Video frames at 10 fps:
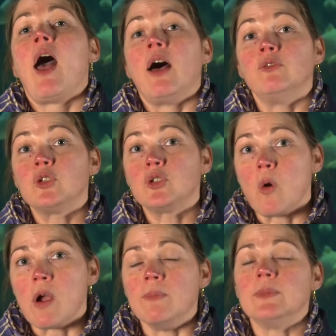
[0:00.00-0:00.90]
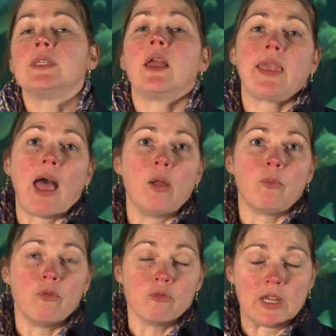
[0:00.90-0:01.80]
of storms,
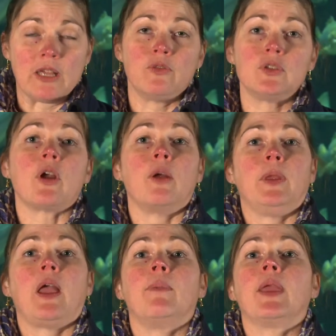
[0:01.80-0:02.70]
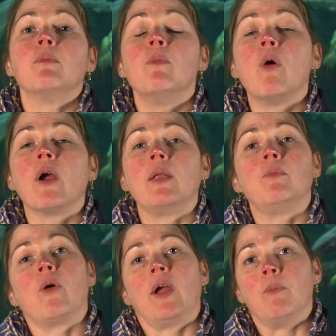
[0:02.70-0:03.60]
kelp reefs are becoming more and
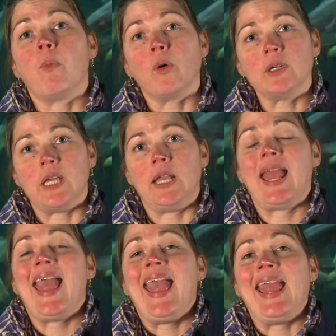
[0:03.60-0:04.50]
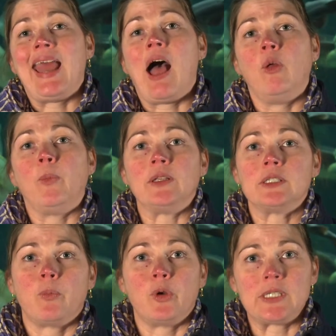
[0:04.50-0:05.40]
more important in helping
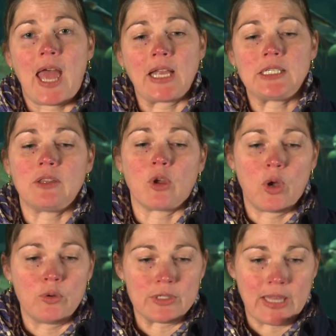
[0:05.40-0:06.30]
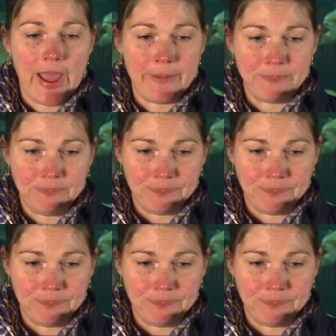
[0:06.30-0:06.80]
to protect the coastline.